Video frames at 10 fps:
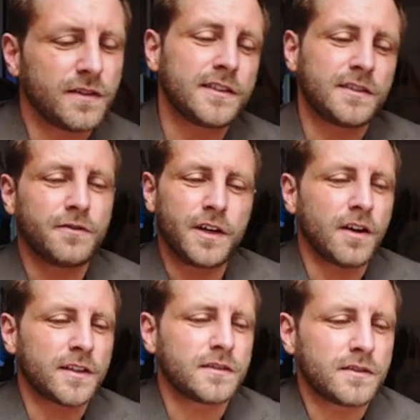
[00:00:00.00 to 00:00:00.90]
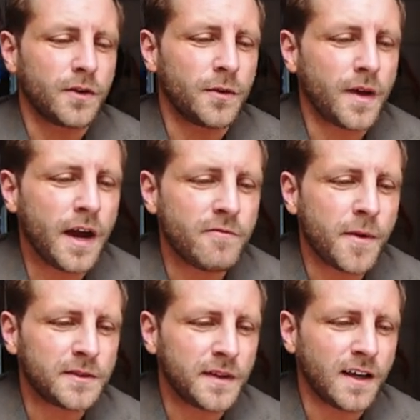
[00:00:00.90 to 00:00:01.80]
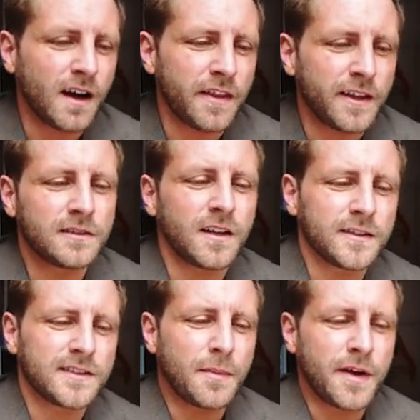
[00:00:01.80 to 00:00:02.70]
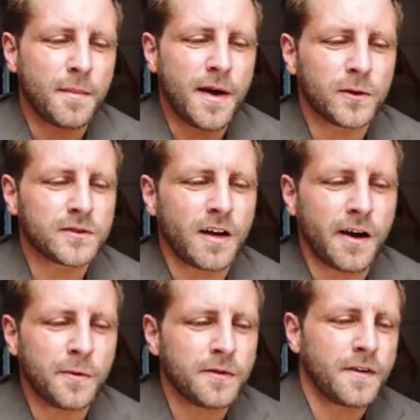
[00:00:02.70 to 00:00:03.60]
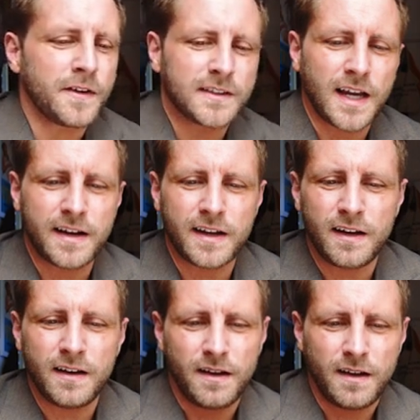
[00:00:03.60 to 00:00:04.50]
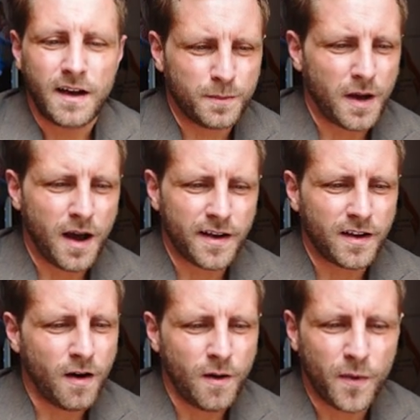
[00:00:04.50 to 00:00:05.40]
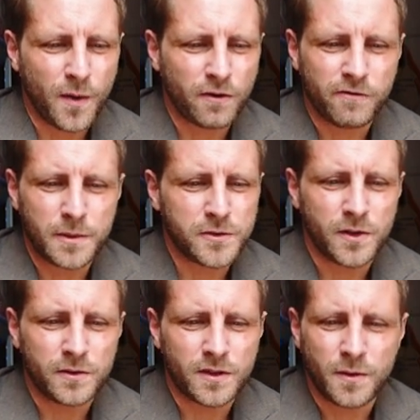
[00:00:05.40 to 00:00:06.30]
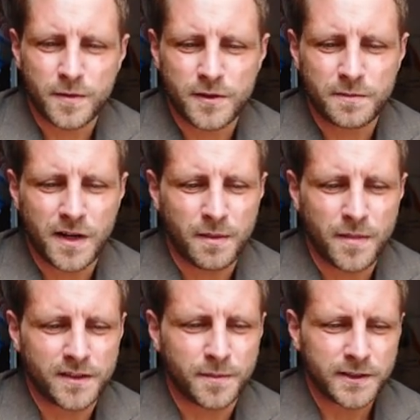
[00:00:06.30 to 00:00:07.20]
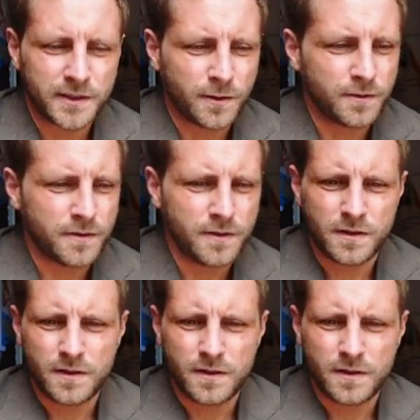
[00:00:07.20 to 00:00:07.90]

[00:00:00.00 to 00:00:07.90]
This is really nice suit. It reminds me of the cut of this, like, Sam and Amel style, very Scandi. But I can't wear cream suits, so I'll just make a mess of myself.